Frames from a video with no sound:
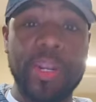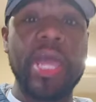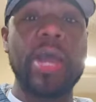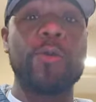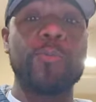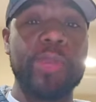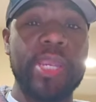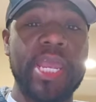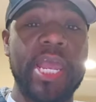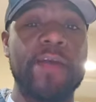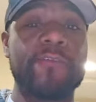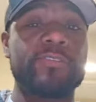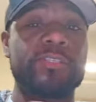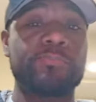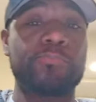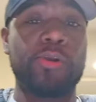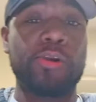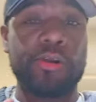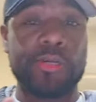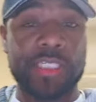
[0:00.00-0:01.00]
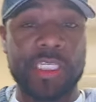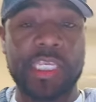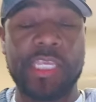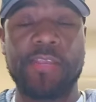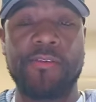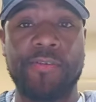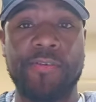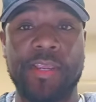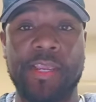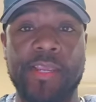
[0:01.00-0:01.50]
now we have smart
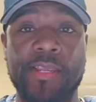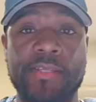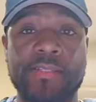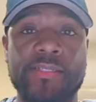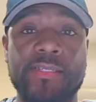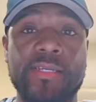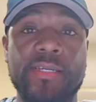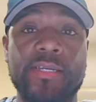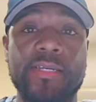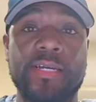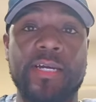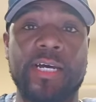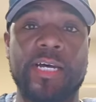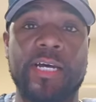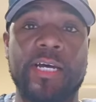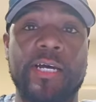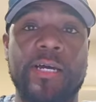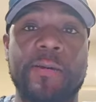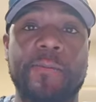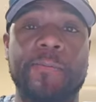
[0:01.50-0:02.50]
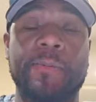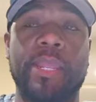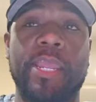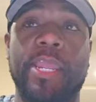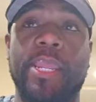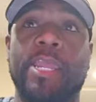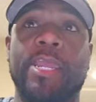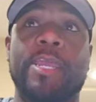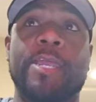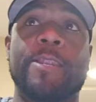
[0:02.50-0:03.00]
TVs
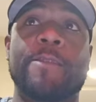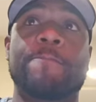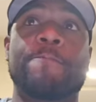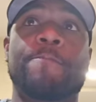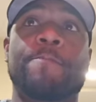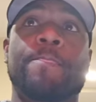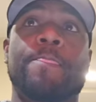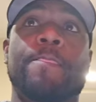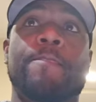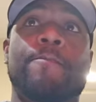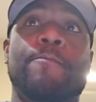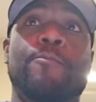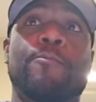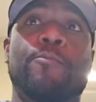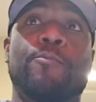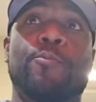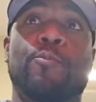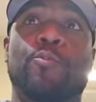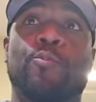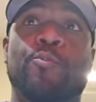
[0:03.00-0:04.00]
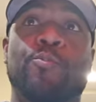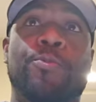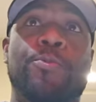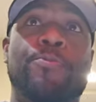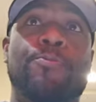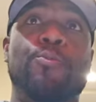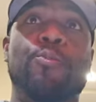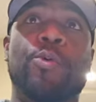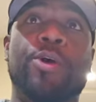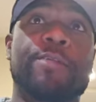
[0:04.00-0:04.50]
and
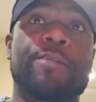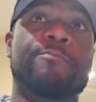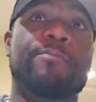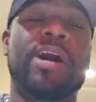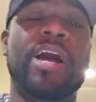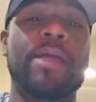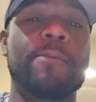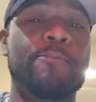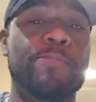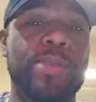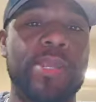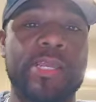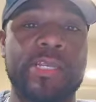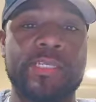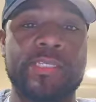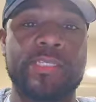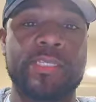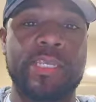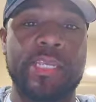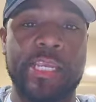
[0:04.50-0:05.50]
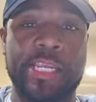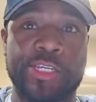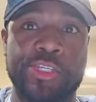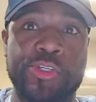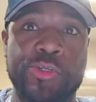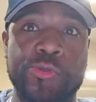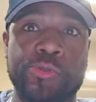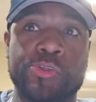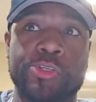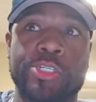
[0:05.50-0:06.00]
one of my biggest
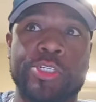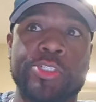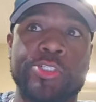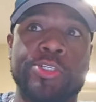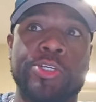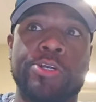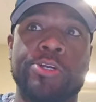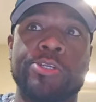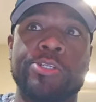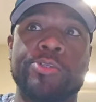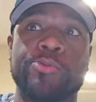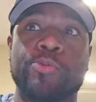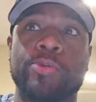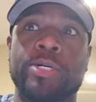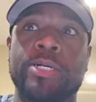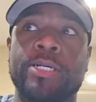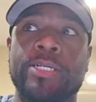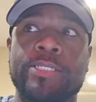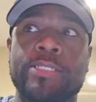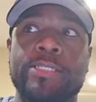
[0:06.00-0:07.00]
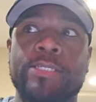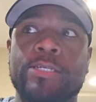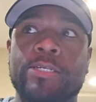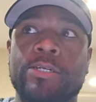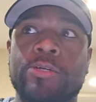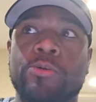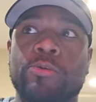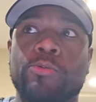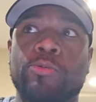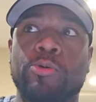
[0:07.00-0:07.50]
issues or concerns was,
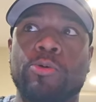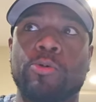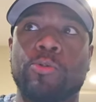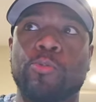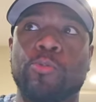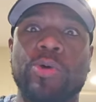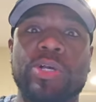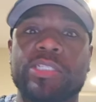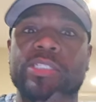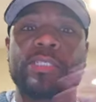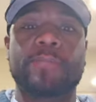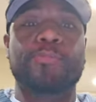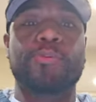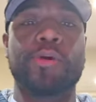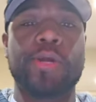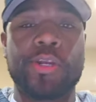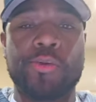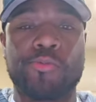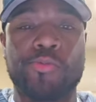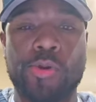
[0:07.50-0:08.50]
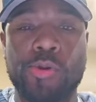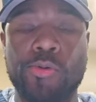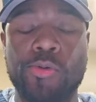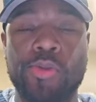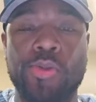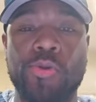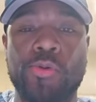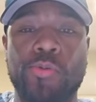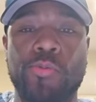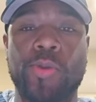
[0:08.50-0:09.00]
well, what's the point of
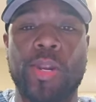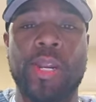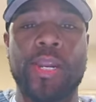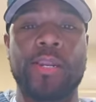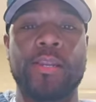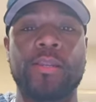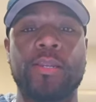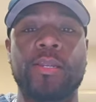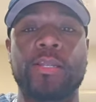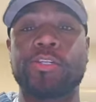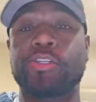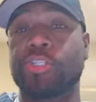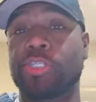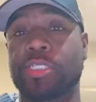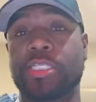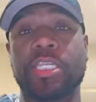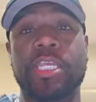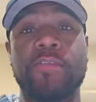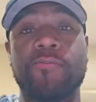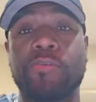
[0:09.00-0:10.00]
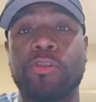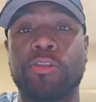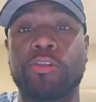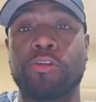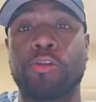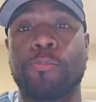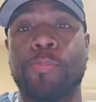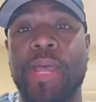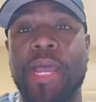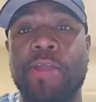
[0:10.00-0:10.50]
Roku, right? Just to give you a
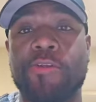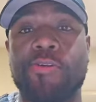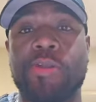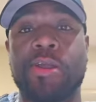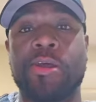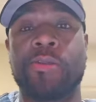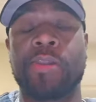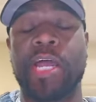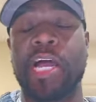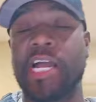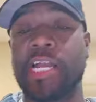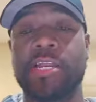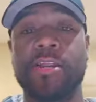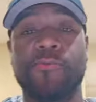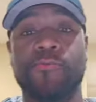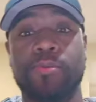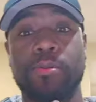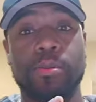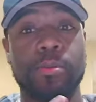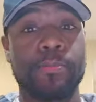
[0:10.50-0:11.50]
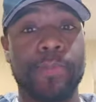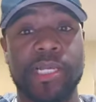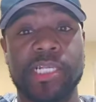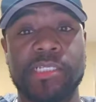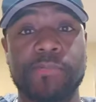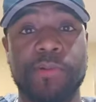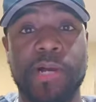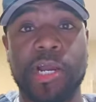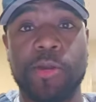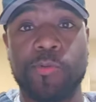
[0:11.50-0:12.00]
little background, I come from the
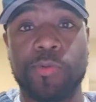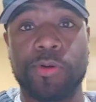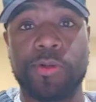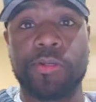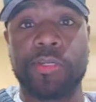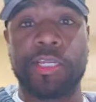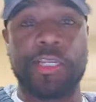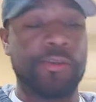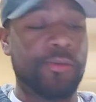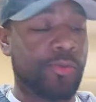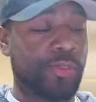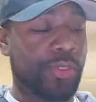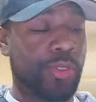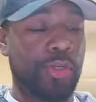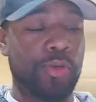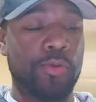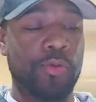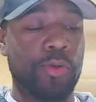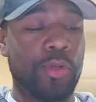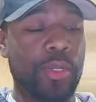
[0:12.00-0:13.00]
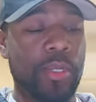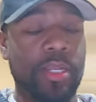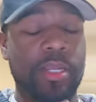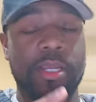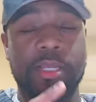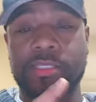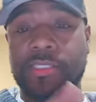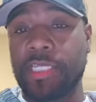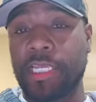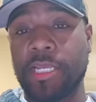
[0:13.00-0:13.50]
Best Buy world. I used to
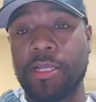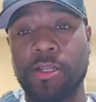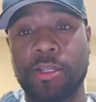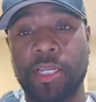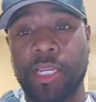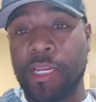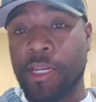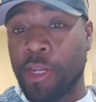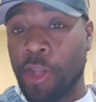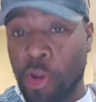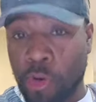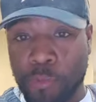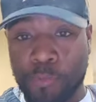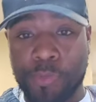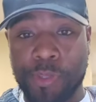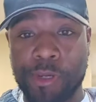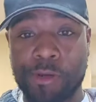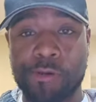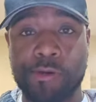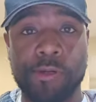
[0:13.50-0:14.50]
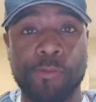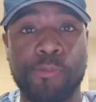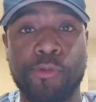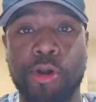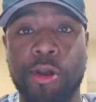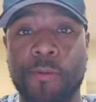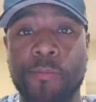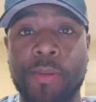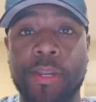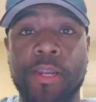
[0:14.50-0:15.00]
sell in home theater
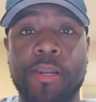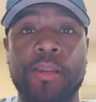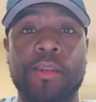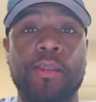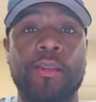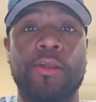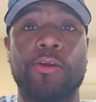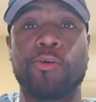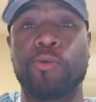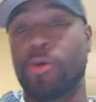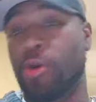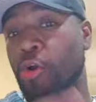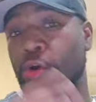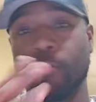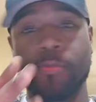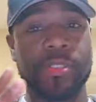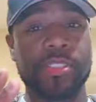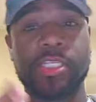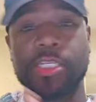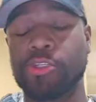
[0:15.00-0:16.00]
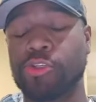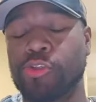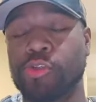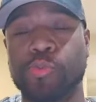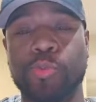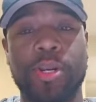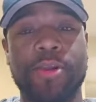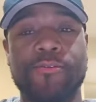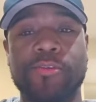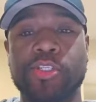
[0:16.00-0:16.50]
department or home
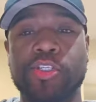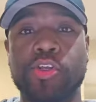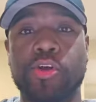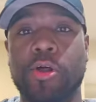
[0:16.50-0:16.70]
essentials, whatever it's